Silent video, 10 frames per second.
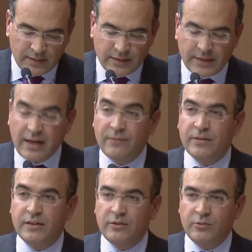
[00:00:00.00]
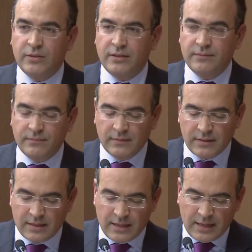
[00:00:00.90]
The African Union
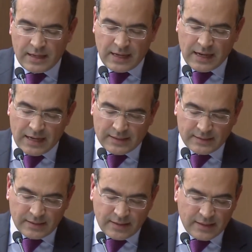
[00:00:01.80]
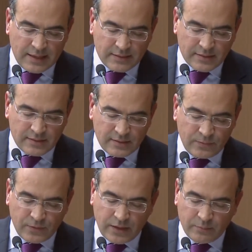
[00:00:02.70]
has the necessary
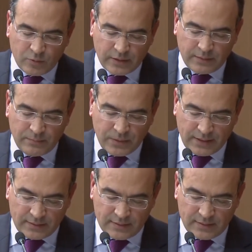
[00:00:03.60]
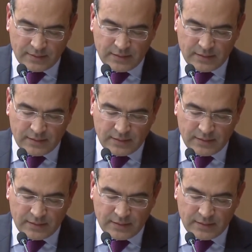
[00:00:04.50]
framework in place,